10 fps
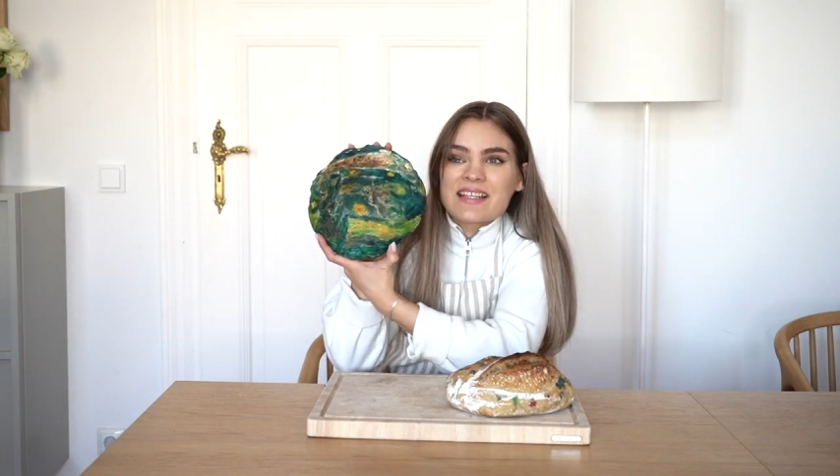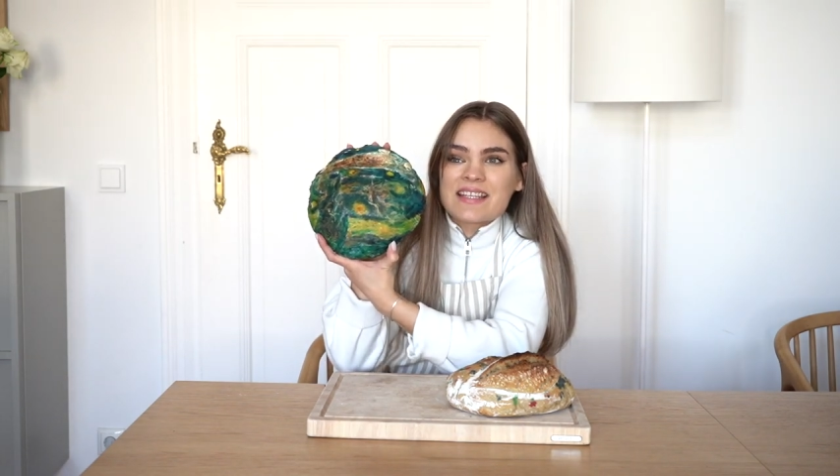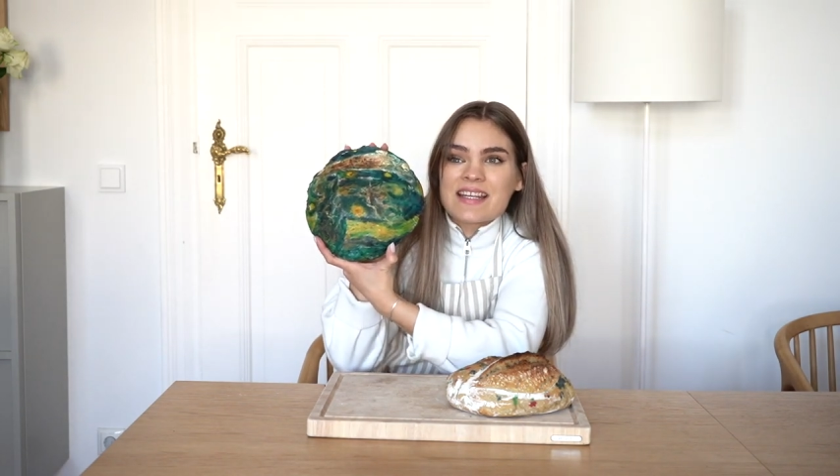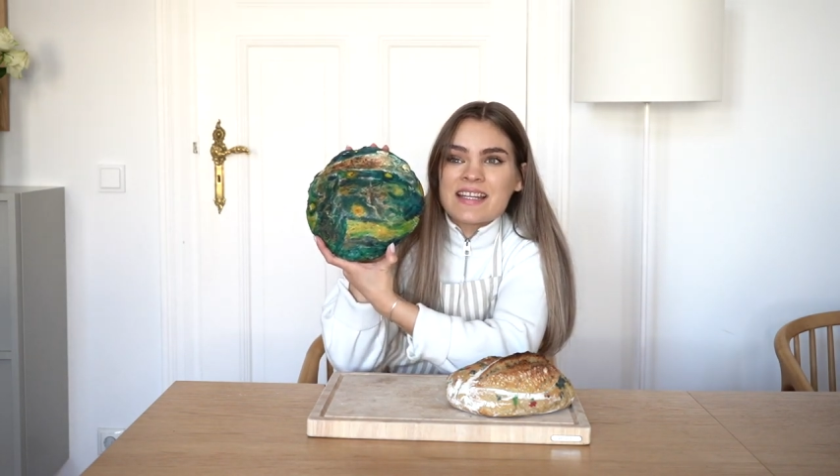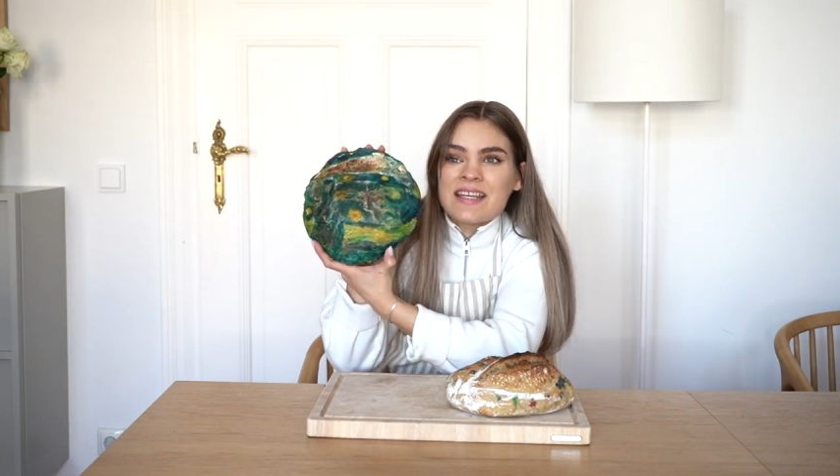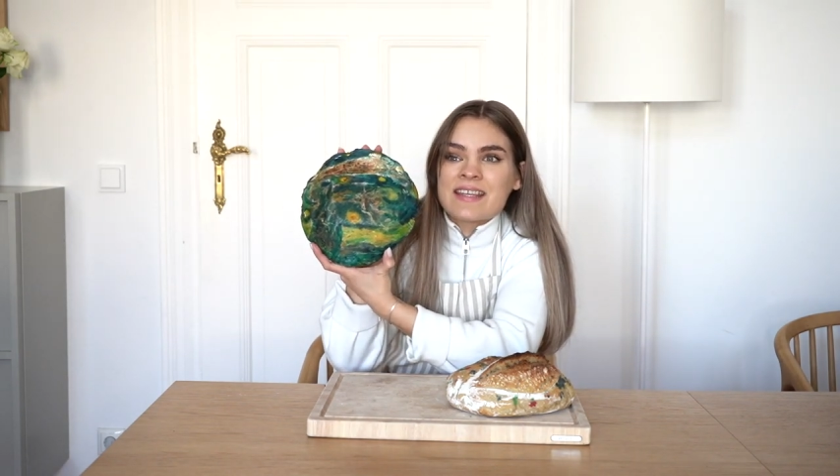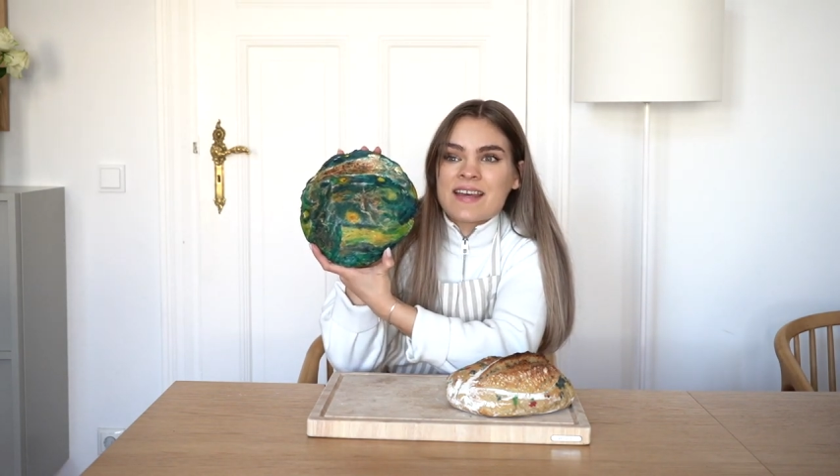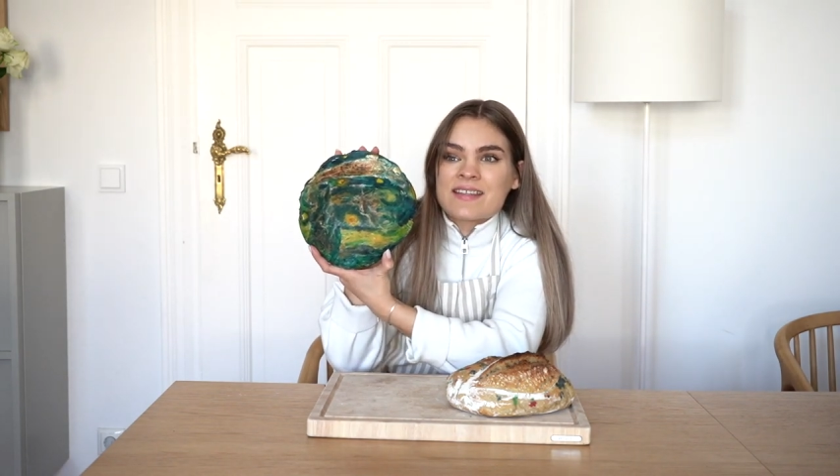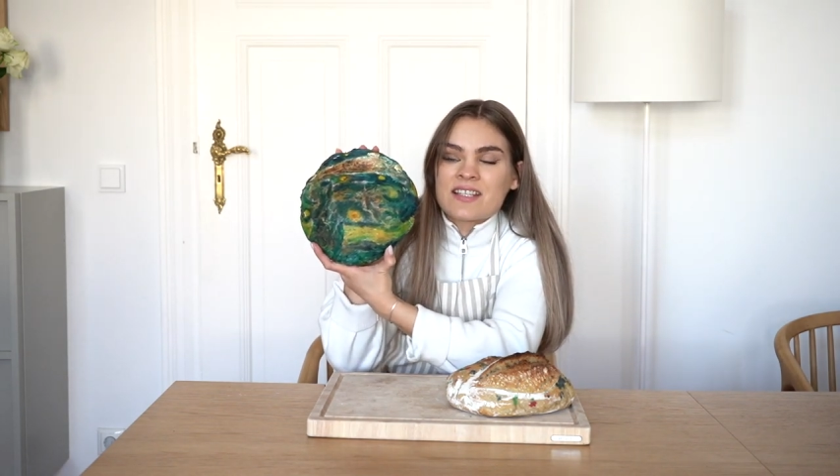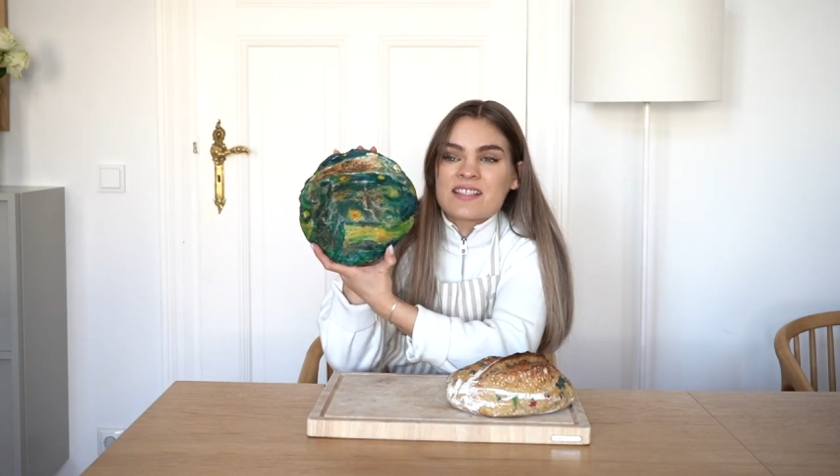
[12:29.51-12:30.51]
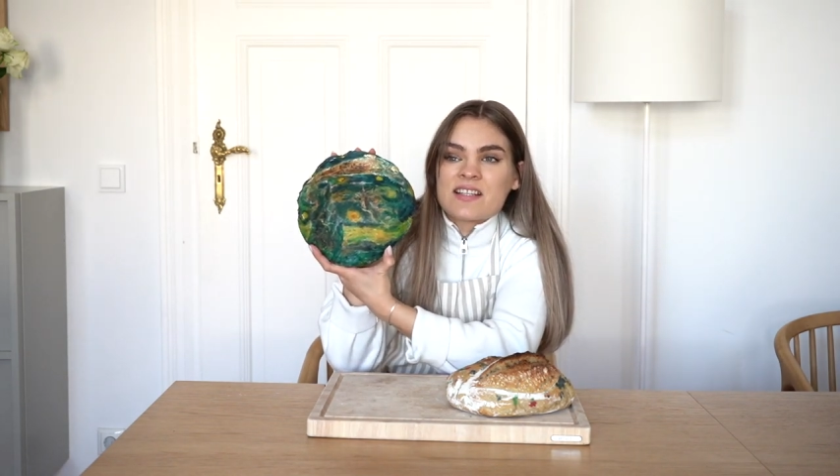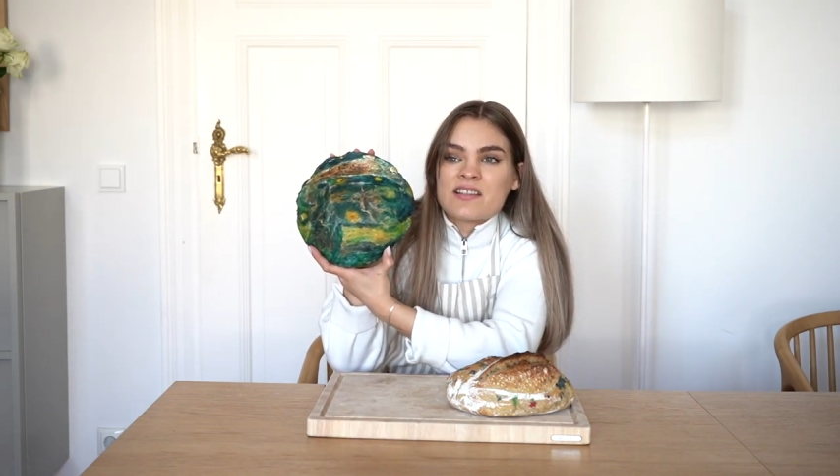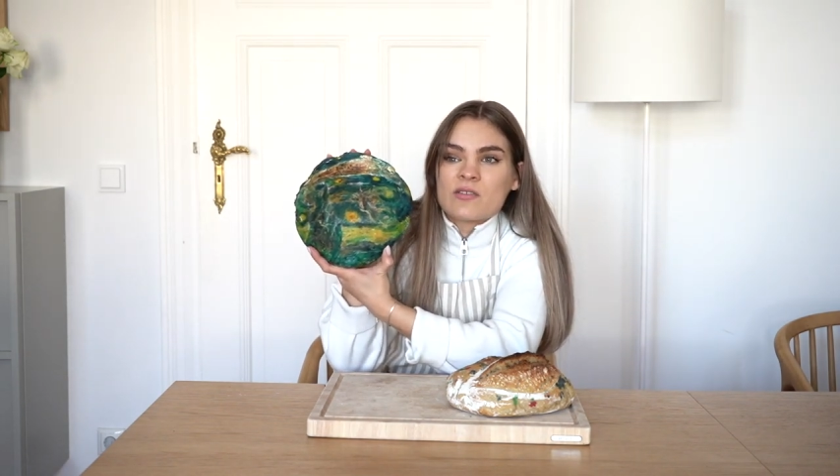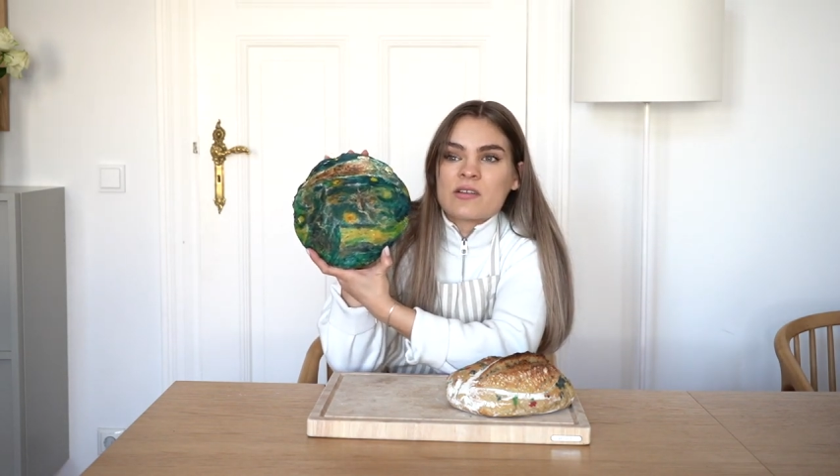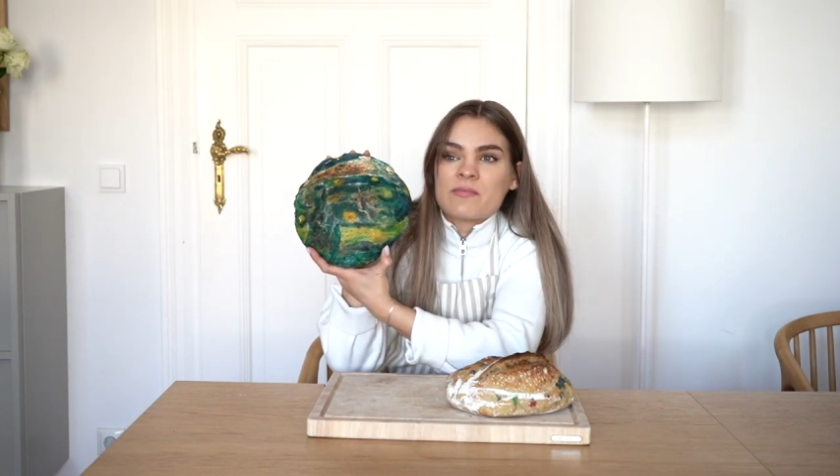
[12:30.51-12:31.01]
technique that doesn't
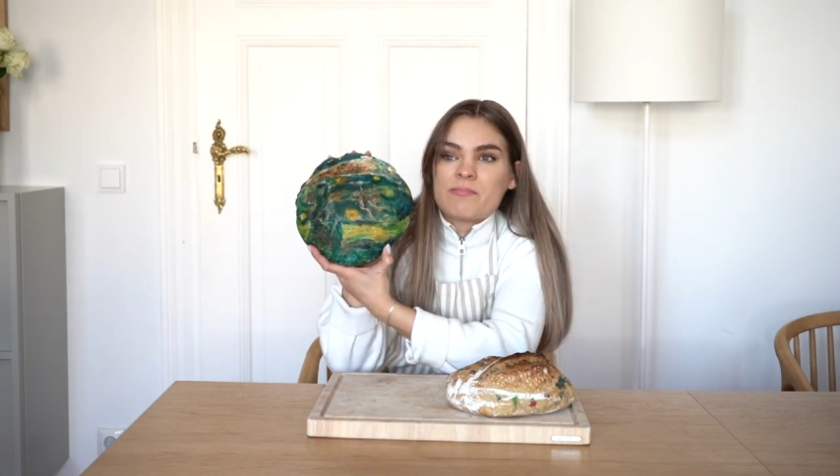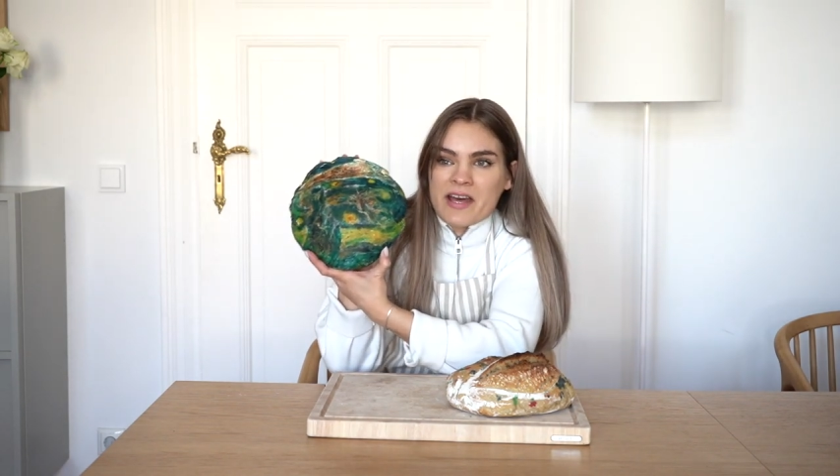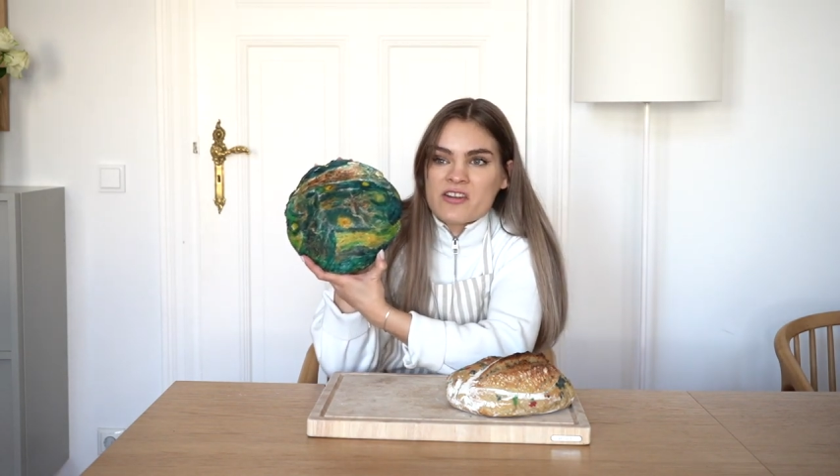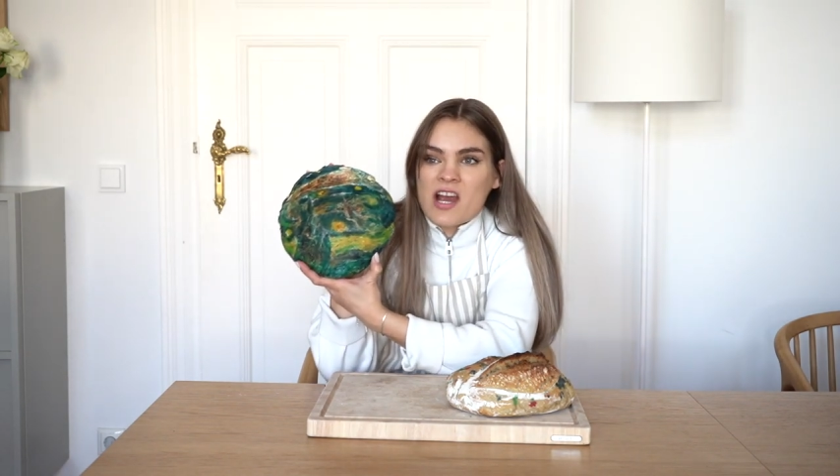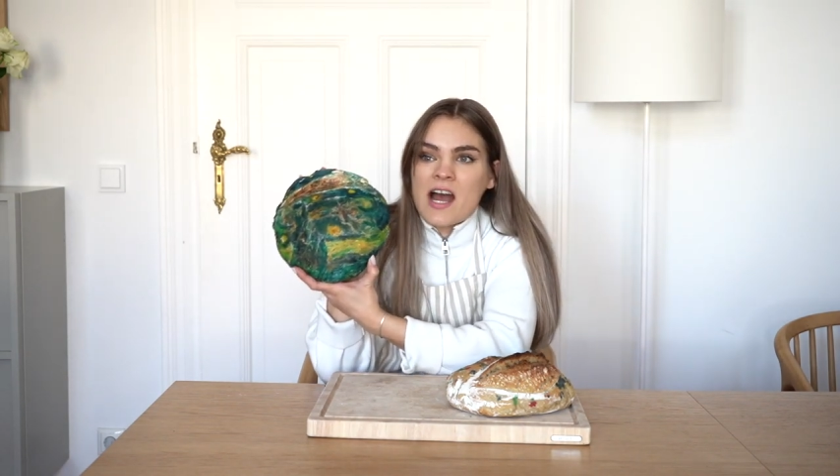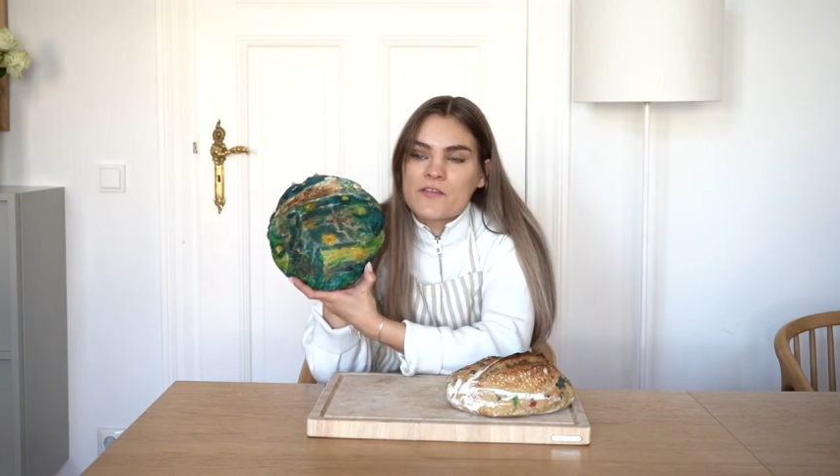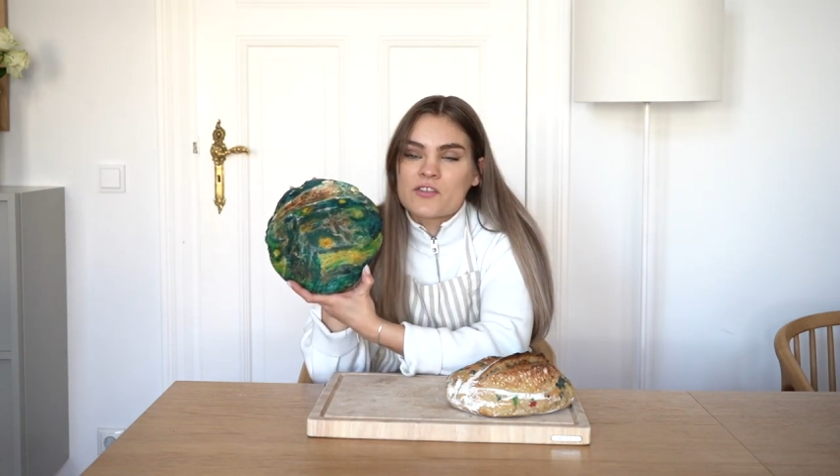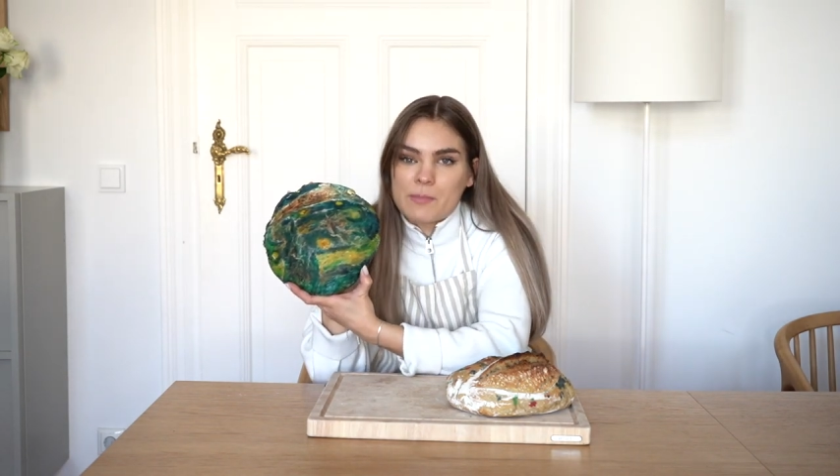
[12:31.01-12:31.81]
look better after